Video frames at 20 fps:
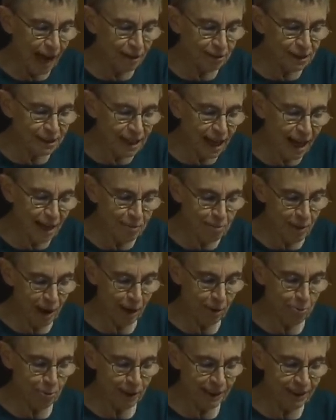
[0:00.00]
Outside
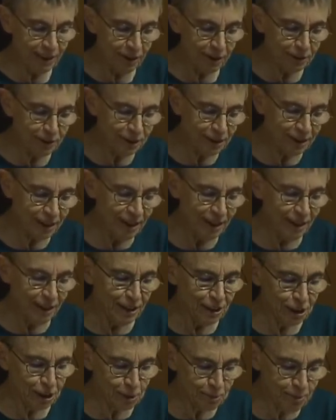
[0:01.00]
my windows,
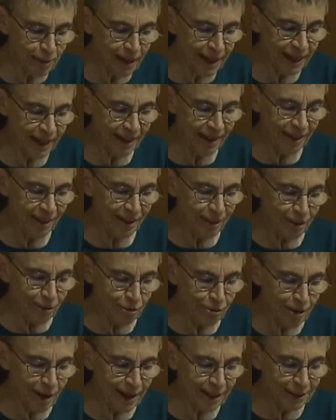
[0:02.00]
spring
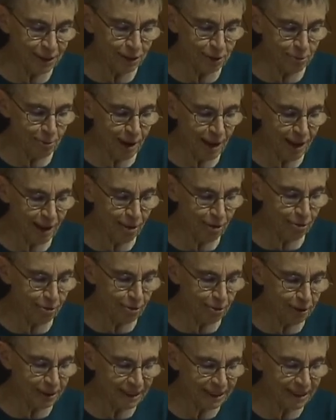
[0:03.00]
drains away
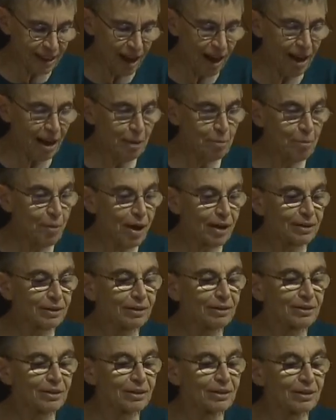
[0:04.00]
through a sky
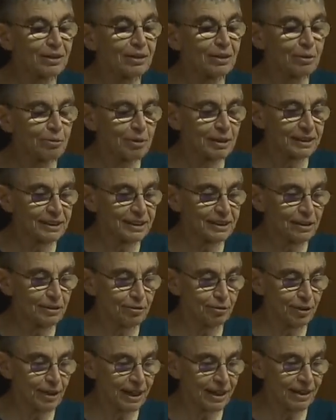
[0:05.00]
mottled with
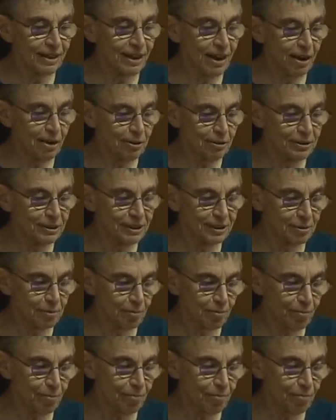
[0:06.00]
silvery clouds.